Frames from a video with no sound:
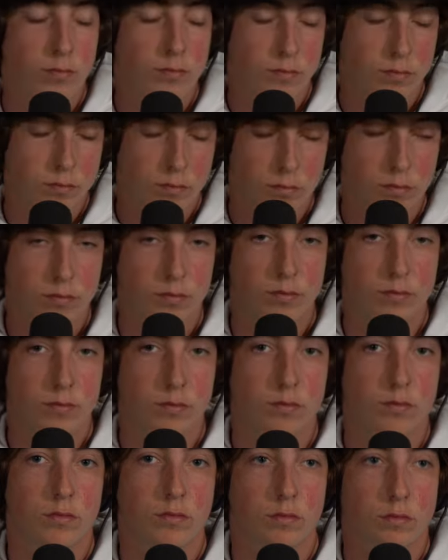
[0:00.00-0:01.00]

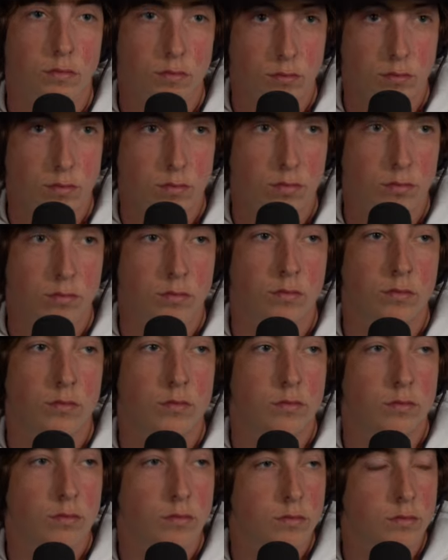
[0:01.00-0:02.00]

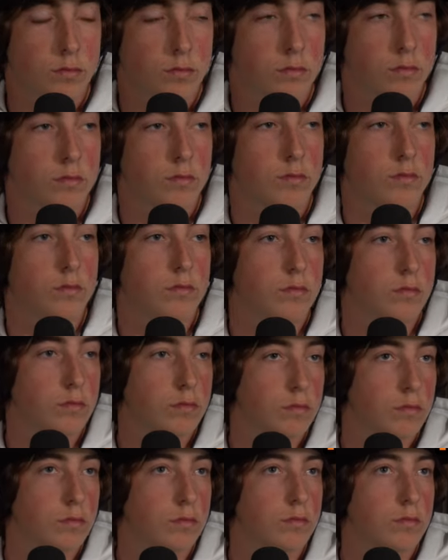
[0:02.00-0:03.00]

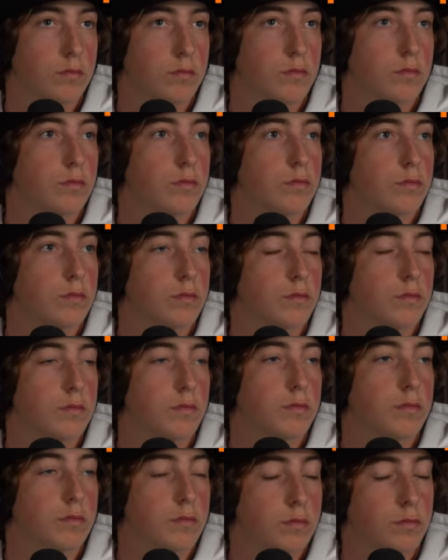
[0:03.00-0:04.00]

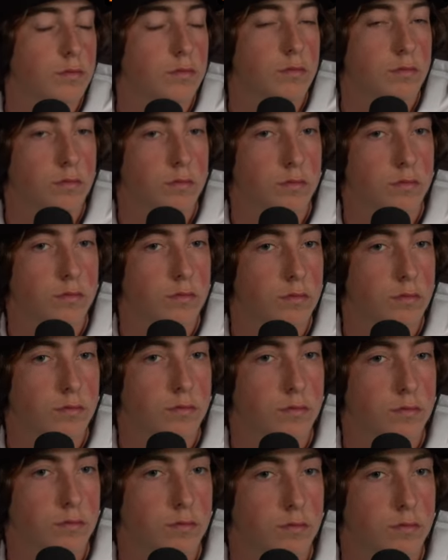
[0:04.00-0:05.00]

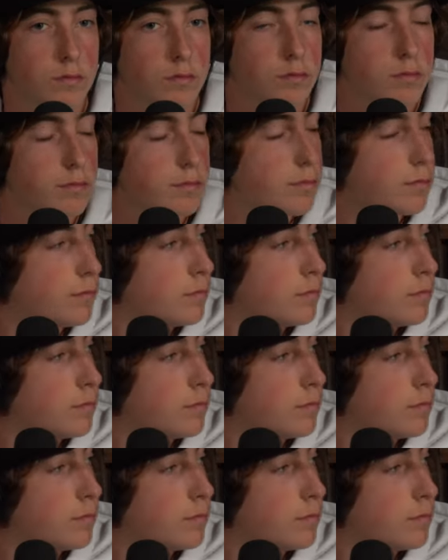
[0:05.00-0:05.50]
This person isn't speaking.